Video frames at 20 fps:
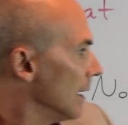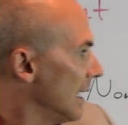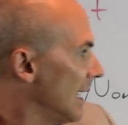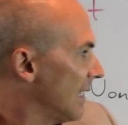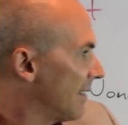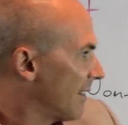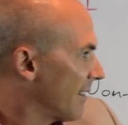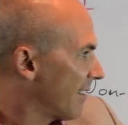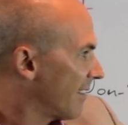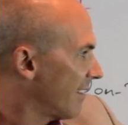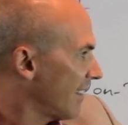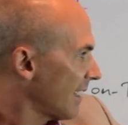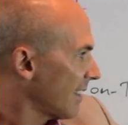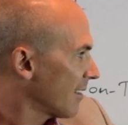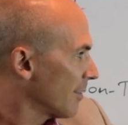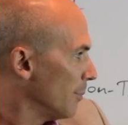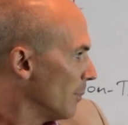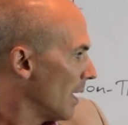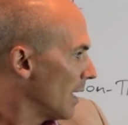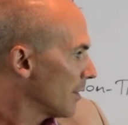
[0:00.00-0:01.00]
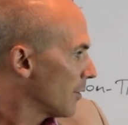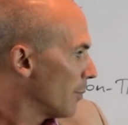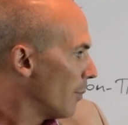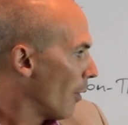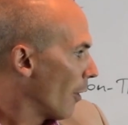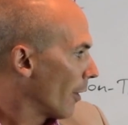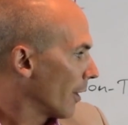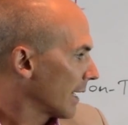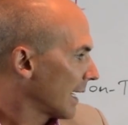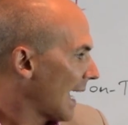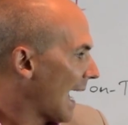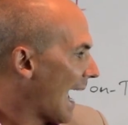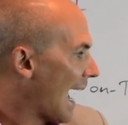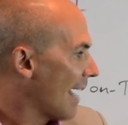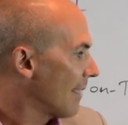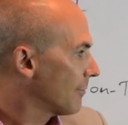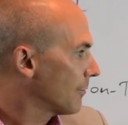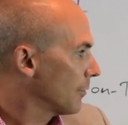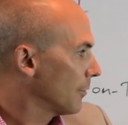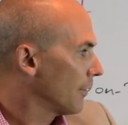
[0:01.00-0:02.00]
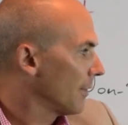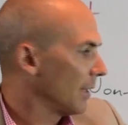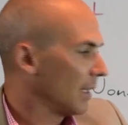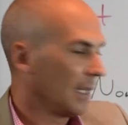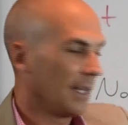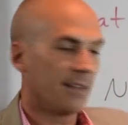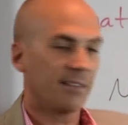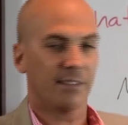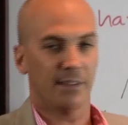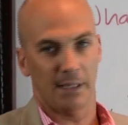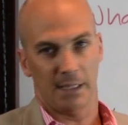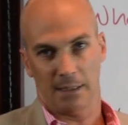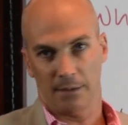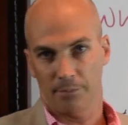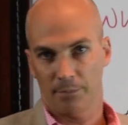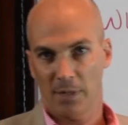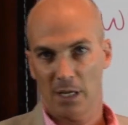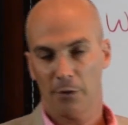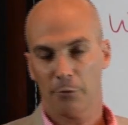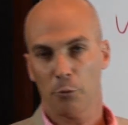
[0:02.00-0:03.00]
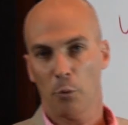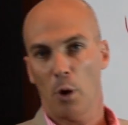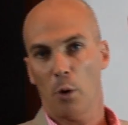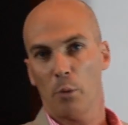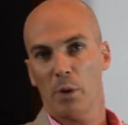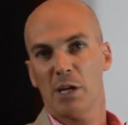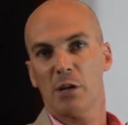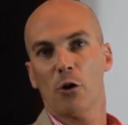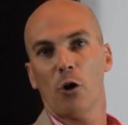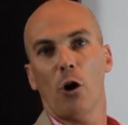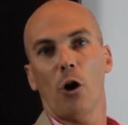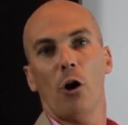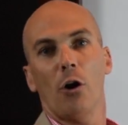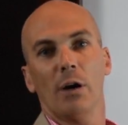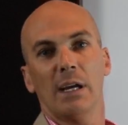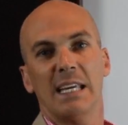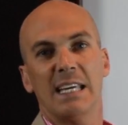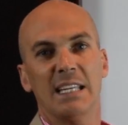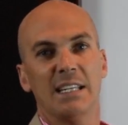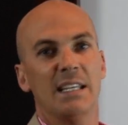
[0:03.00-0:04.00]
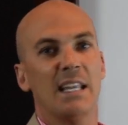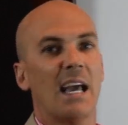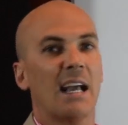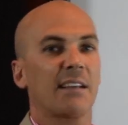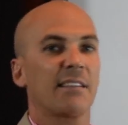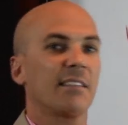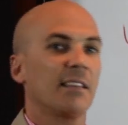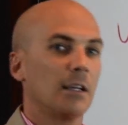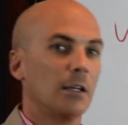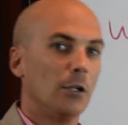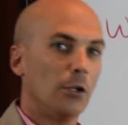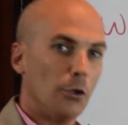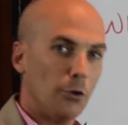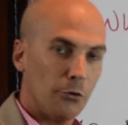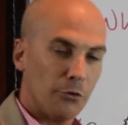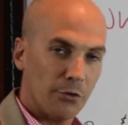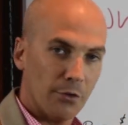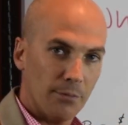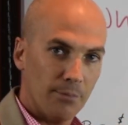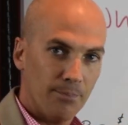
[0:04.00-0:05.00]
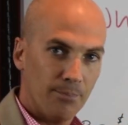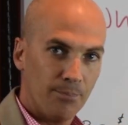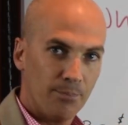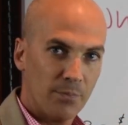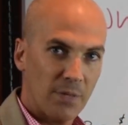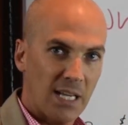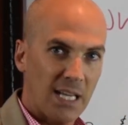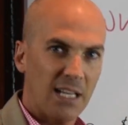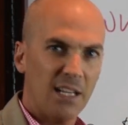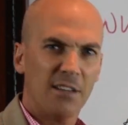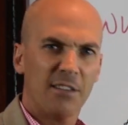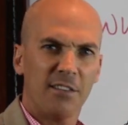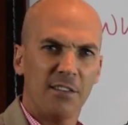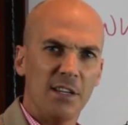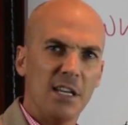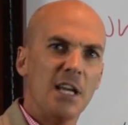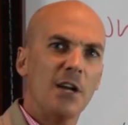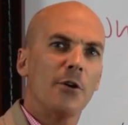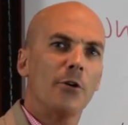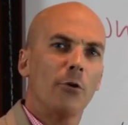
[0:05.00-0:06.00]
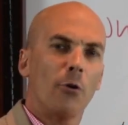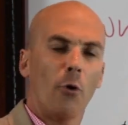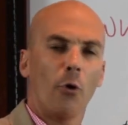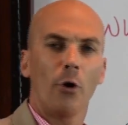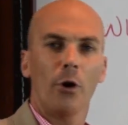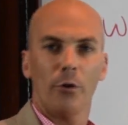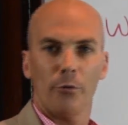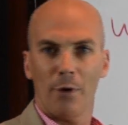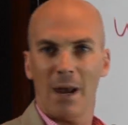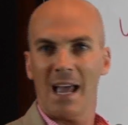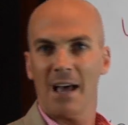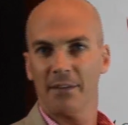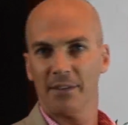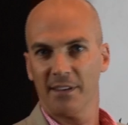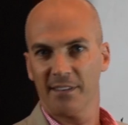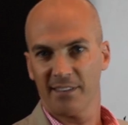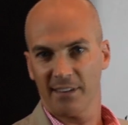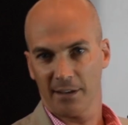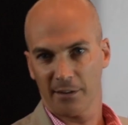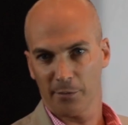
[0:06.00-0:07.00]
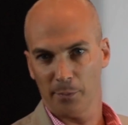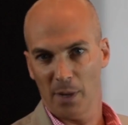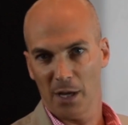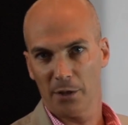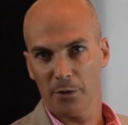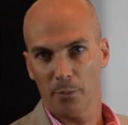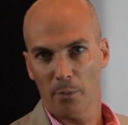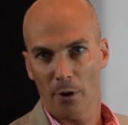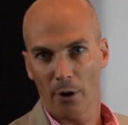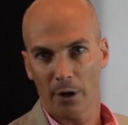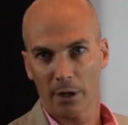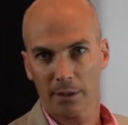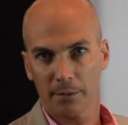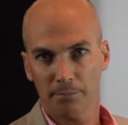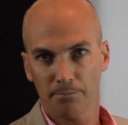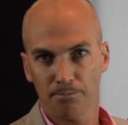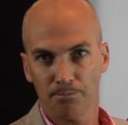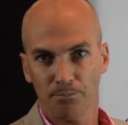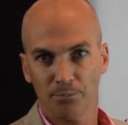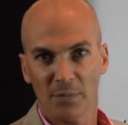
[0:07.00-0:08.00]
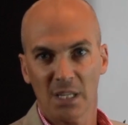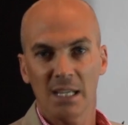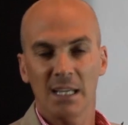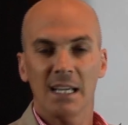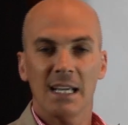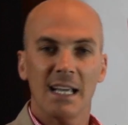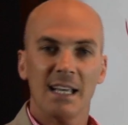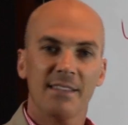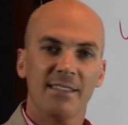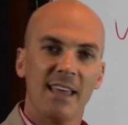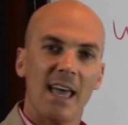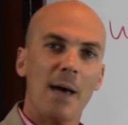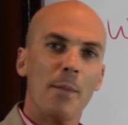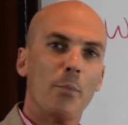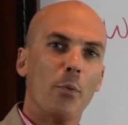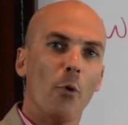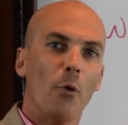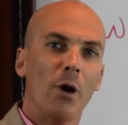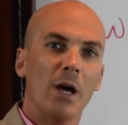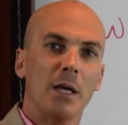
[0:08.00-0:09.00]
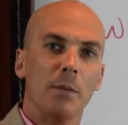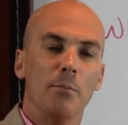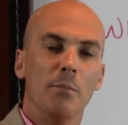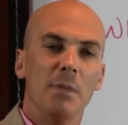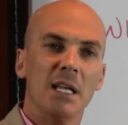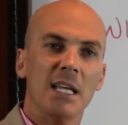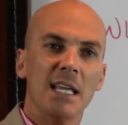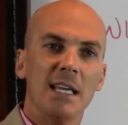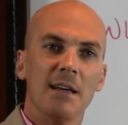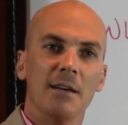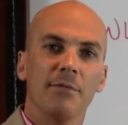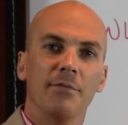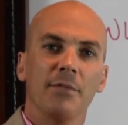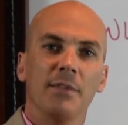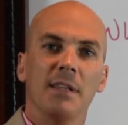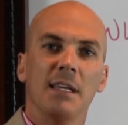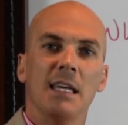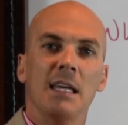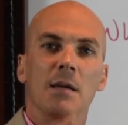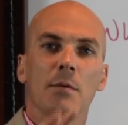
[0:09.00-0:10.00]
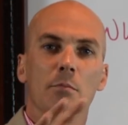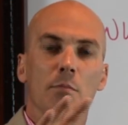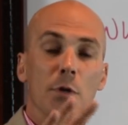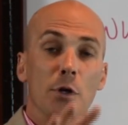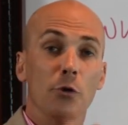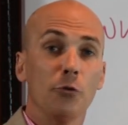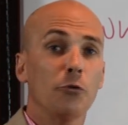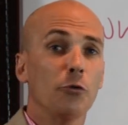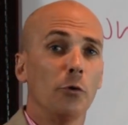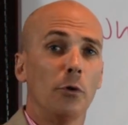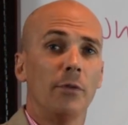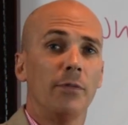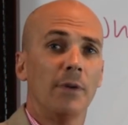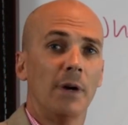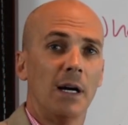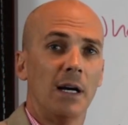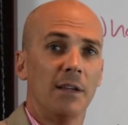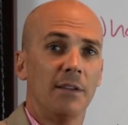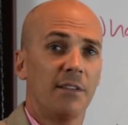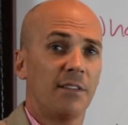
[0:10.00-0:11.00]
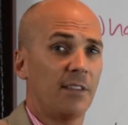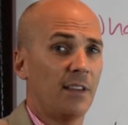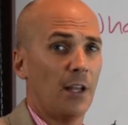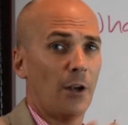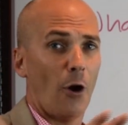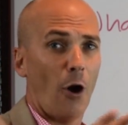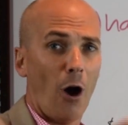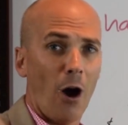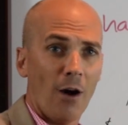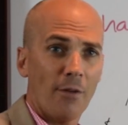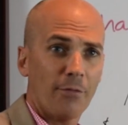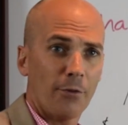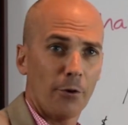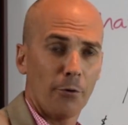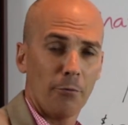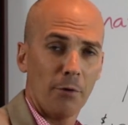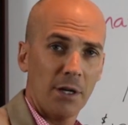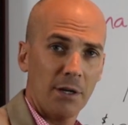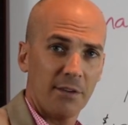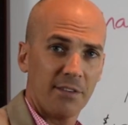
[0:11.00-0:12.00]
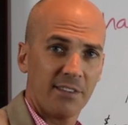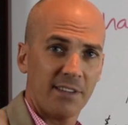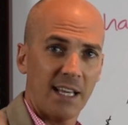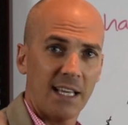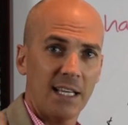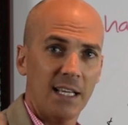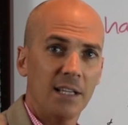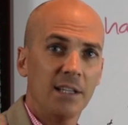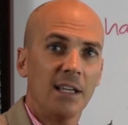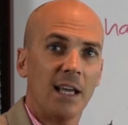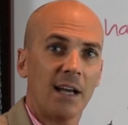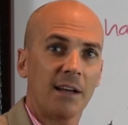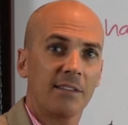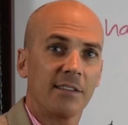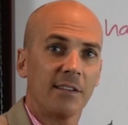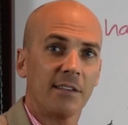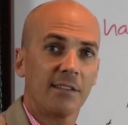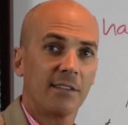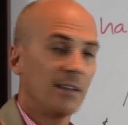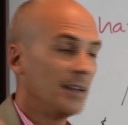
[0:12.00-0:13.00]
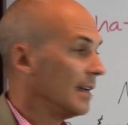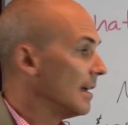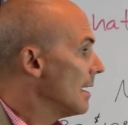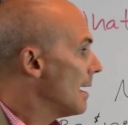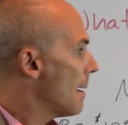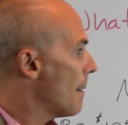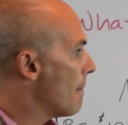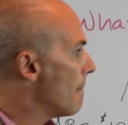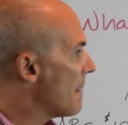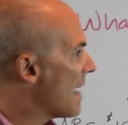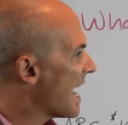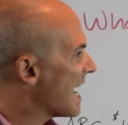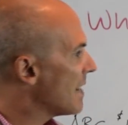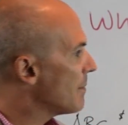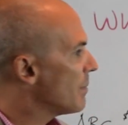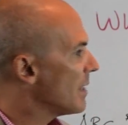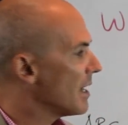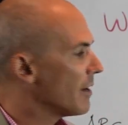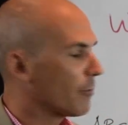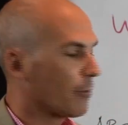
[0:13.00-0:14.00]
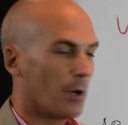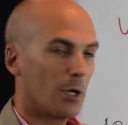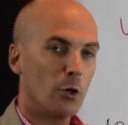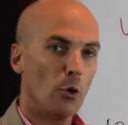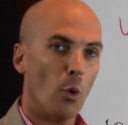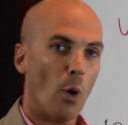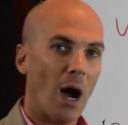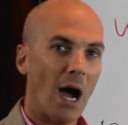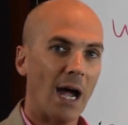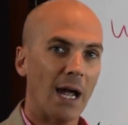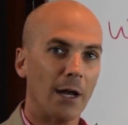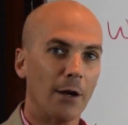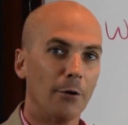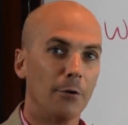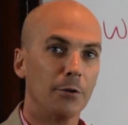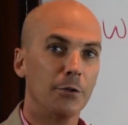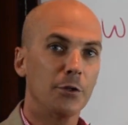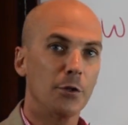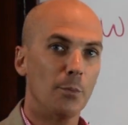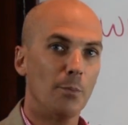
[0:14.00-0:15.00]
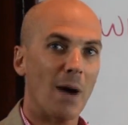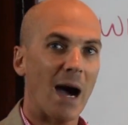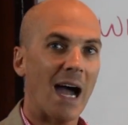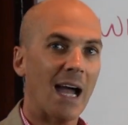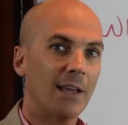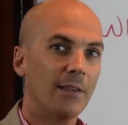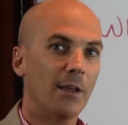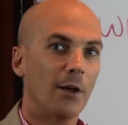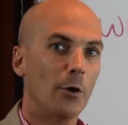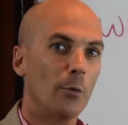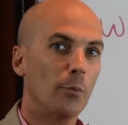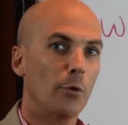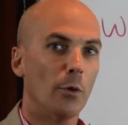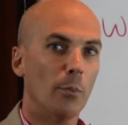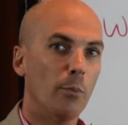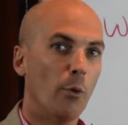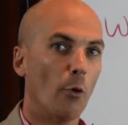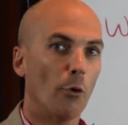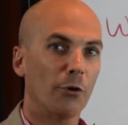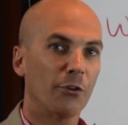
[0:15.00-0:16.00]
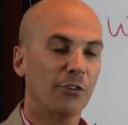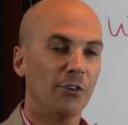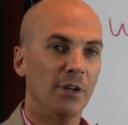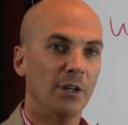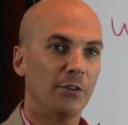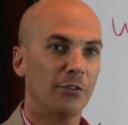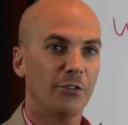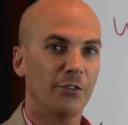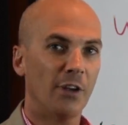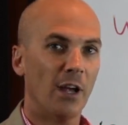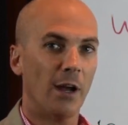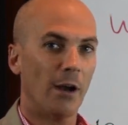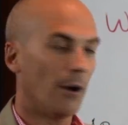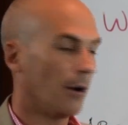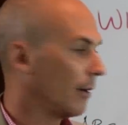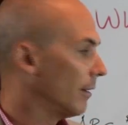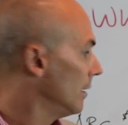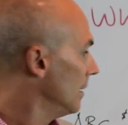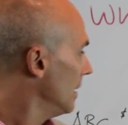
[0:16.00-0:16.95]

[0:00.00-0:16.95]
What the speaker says: At the 6-month mark after the listing is what we call index inclusion, and it's near or around the 6-month mark. At that point, many of the mutual funds that offer real estate indexes may be required to buy their proportionate share